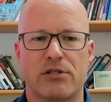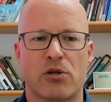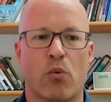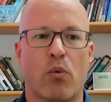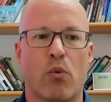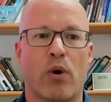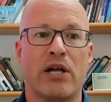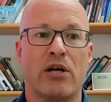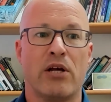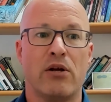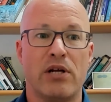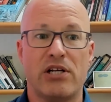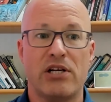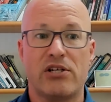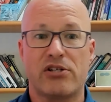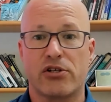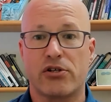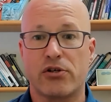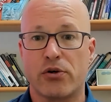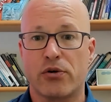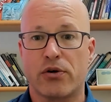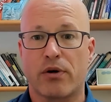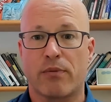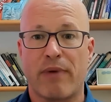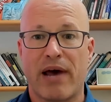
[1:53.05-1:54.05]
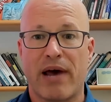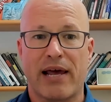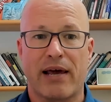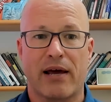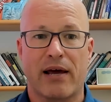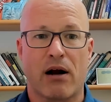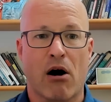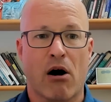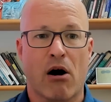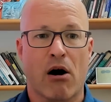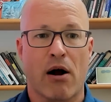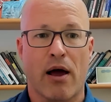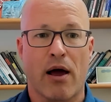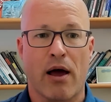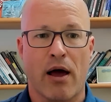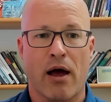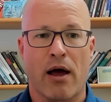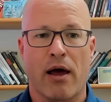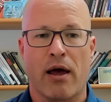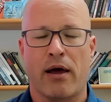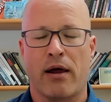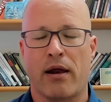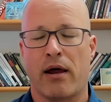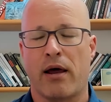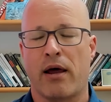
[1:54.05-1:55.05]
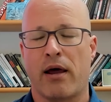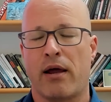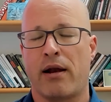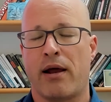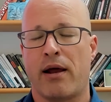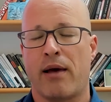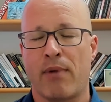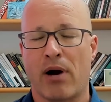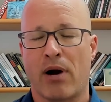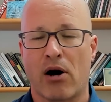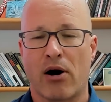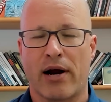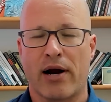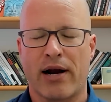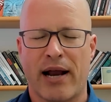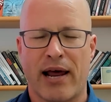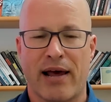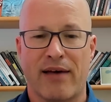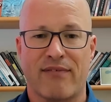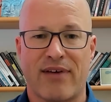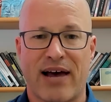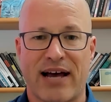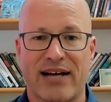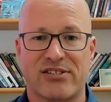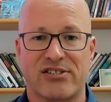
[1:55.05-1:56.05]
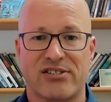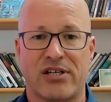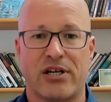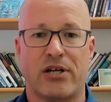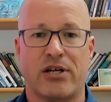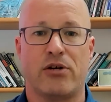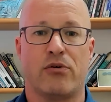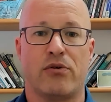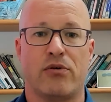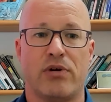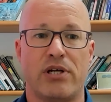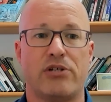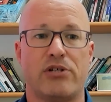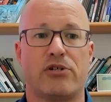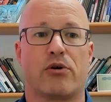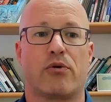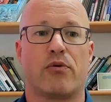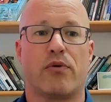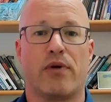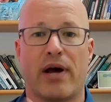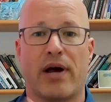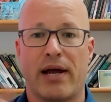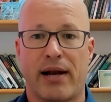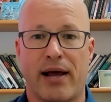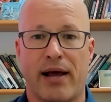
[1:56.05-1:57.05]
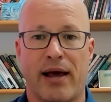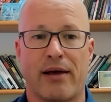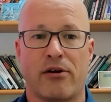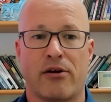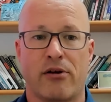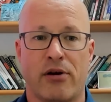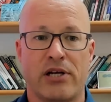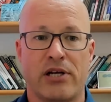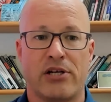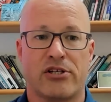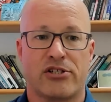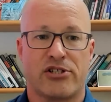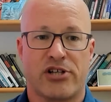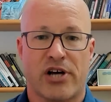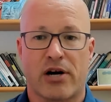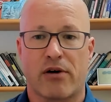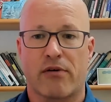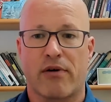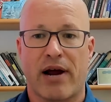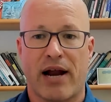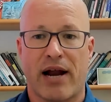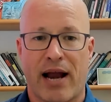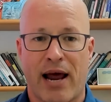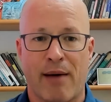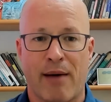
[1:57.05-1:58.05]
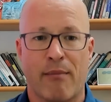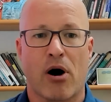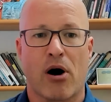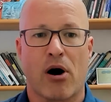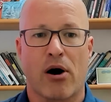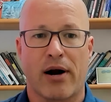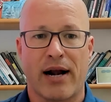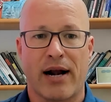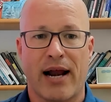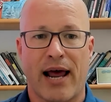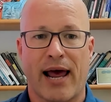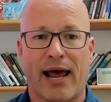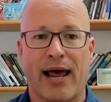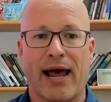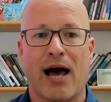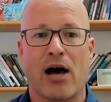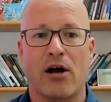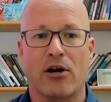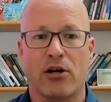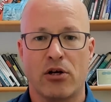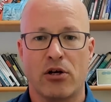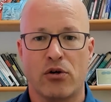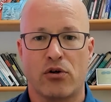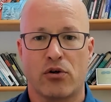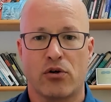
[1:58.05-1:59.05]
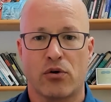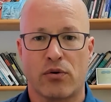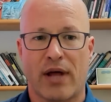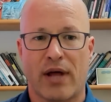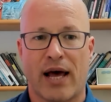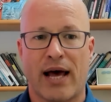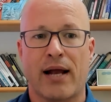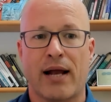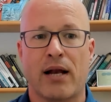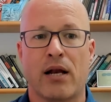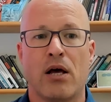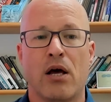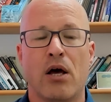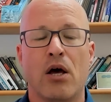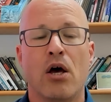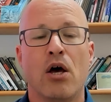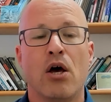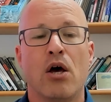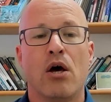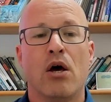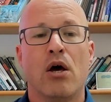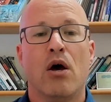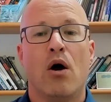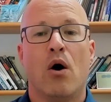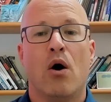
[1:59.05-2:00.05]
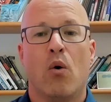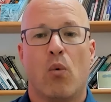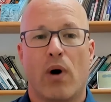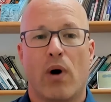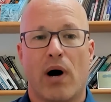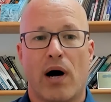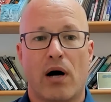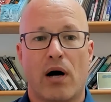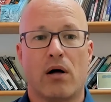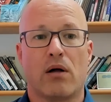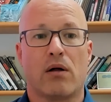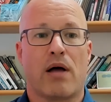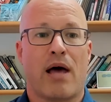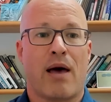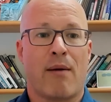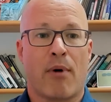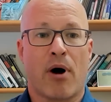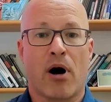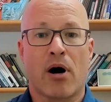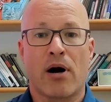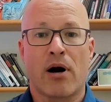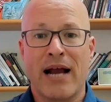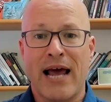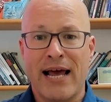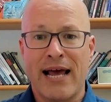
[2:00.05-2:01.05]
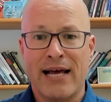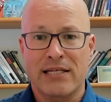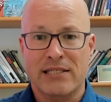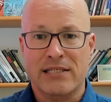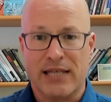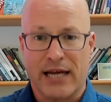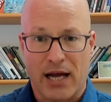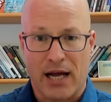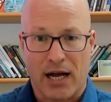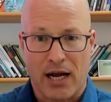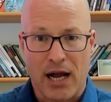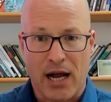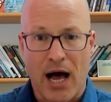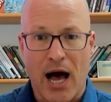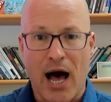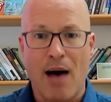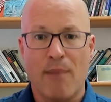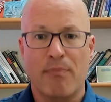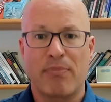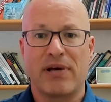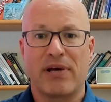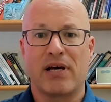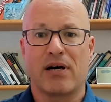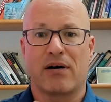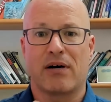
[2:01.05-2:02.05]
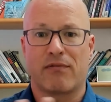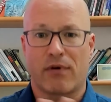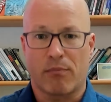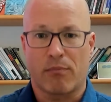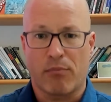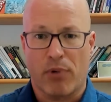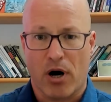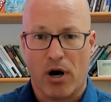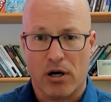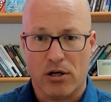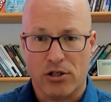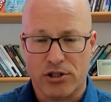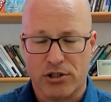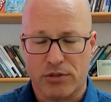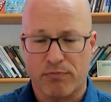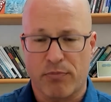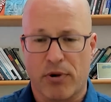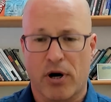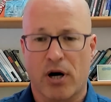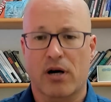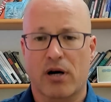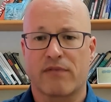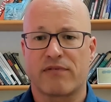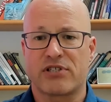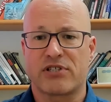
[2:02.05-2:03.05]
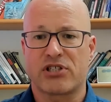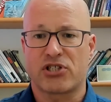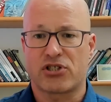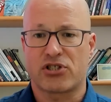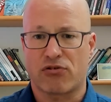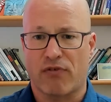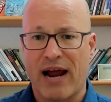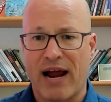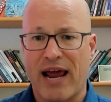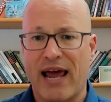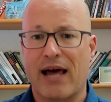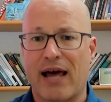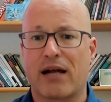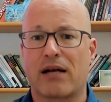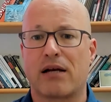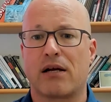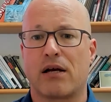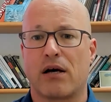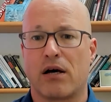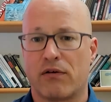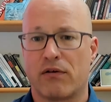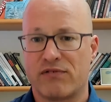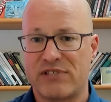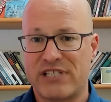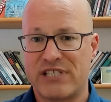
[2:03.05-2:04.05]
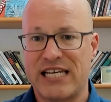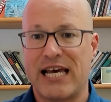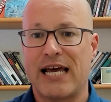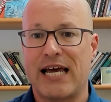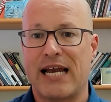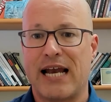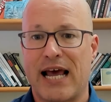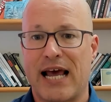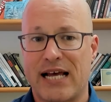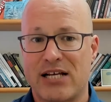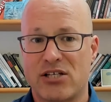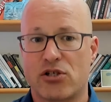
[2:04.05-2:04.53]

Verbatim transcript: So what do you need to do to make an mRNA vaccine? You need to generate mRNA. How do you do that? Well, mRNA is like a copy of a part of a strand of DNA.